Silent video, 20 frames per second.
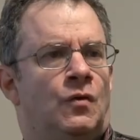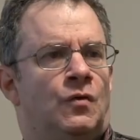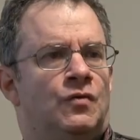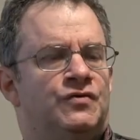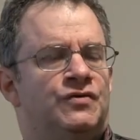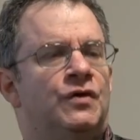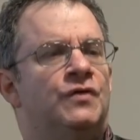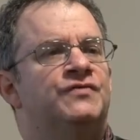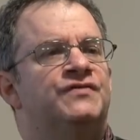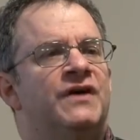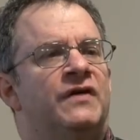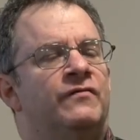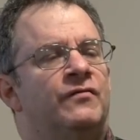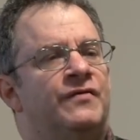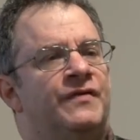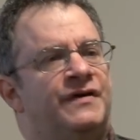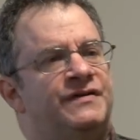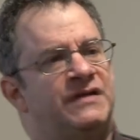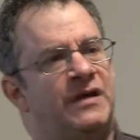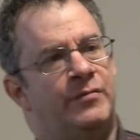So, several
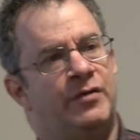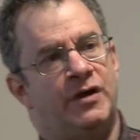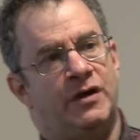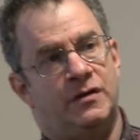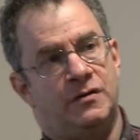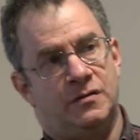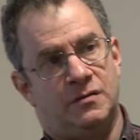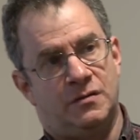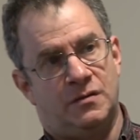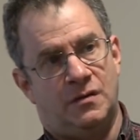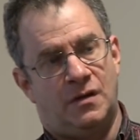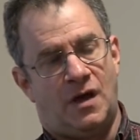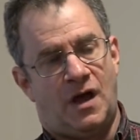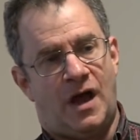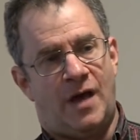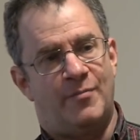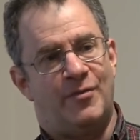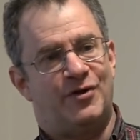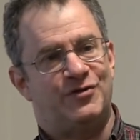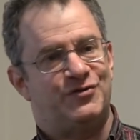things. I mean,
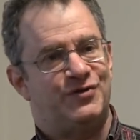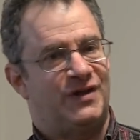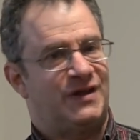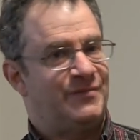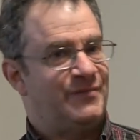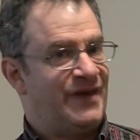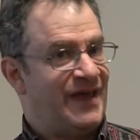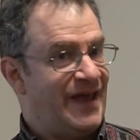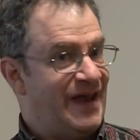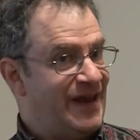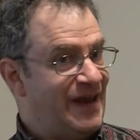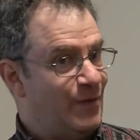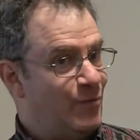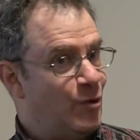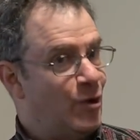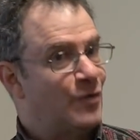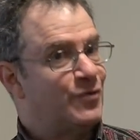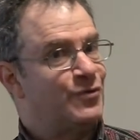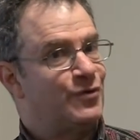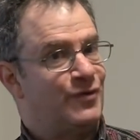I'm not sure they can be any
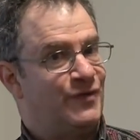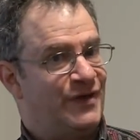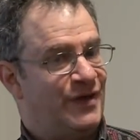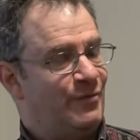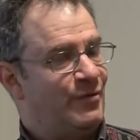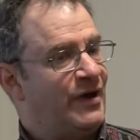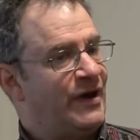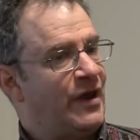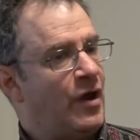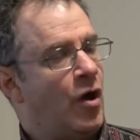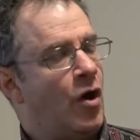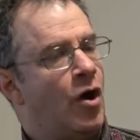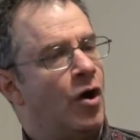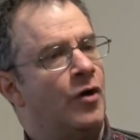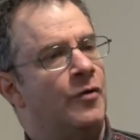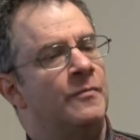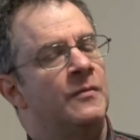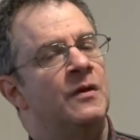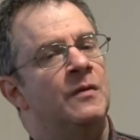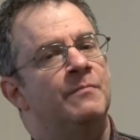wealthier than they already are.
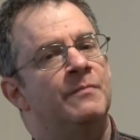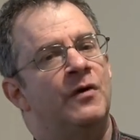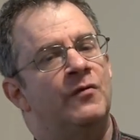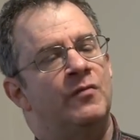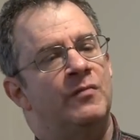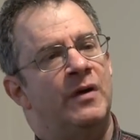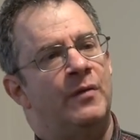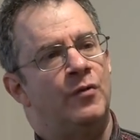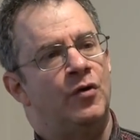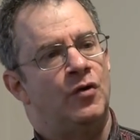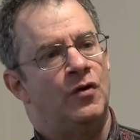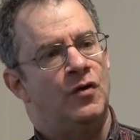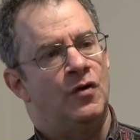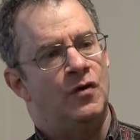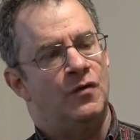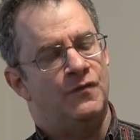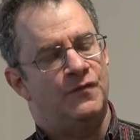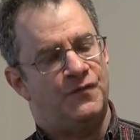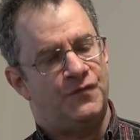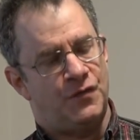But remember,
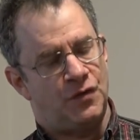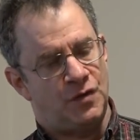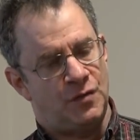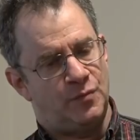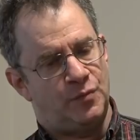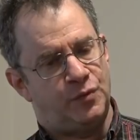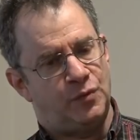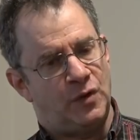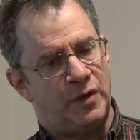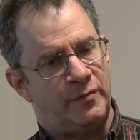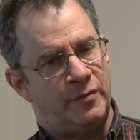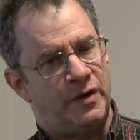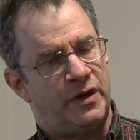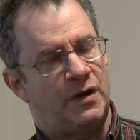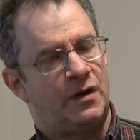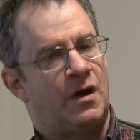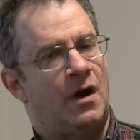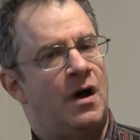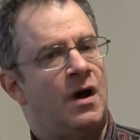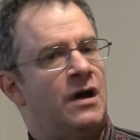full employment
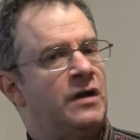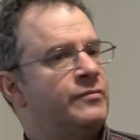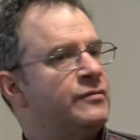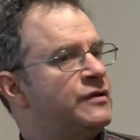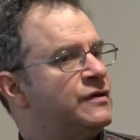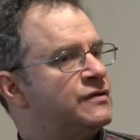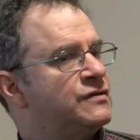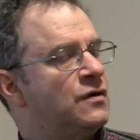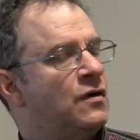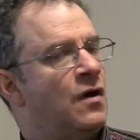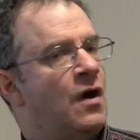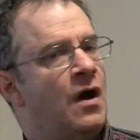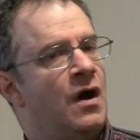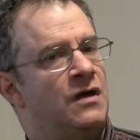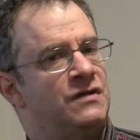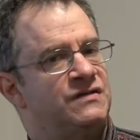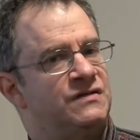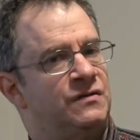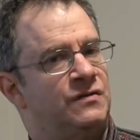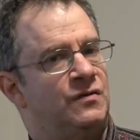economies are
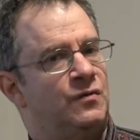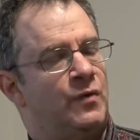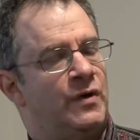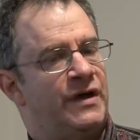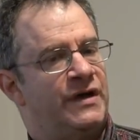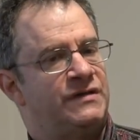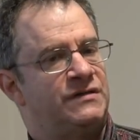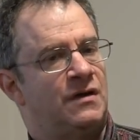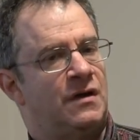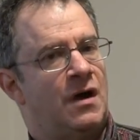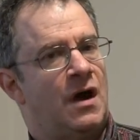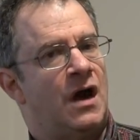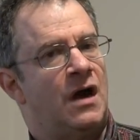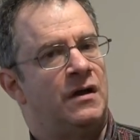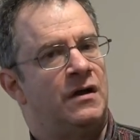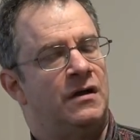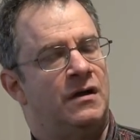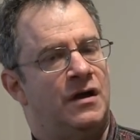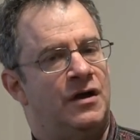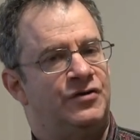also the ways
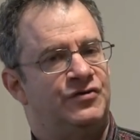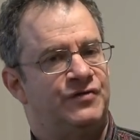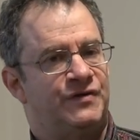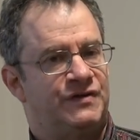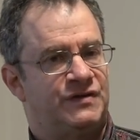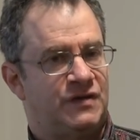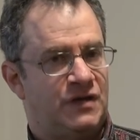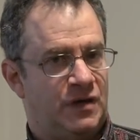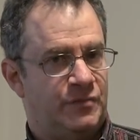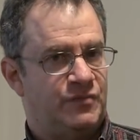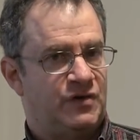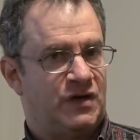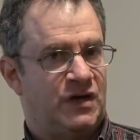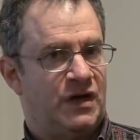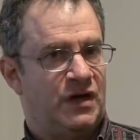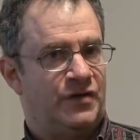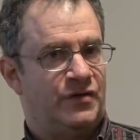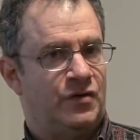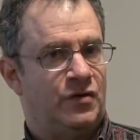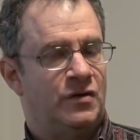countries come
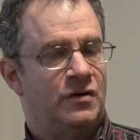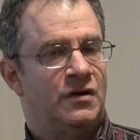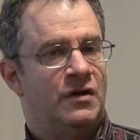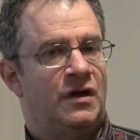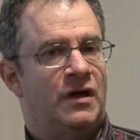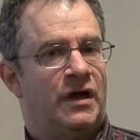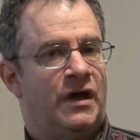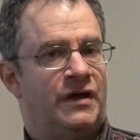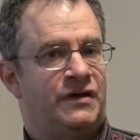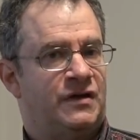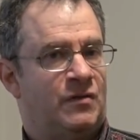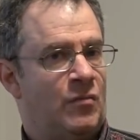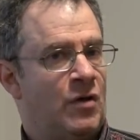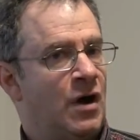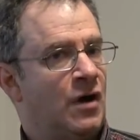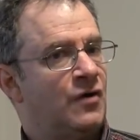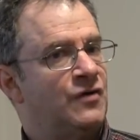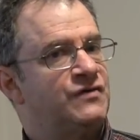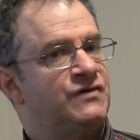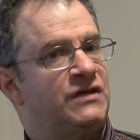together and
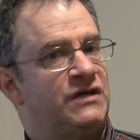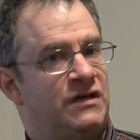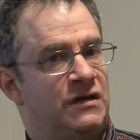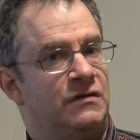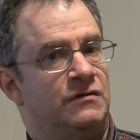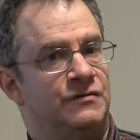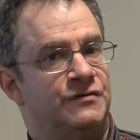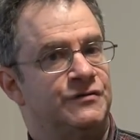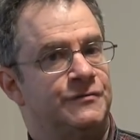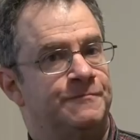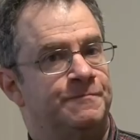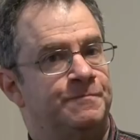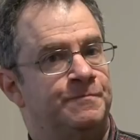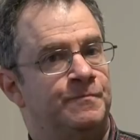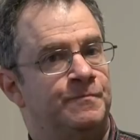democracy heals.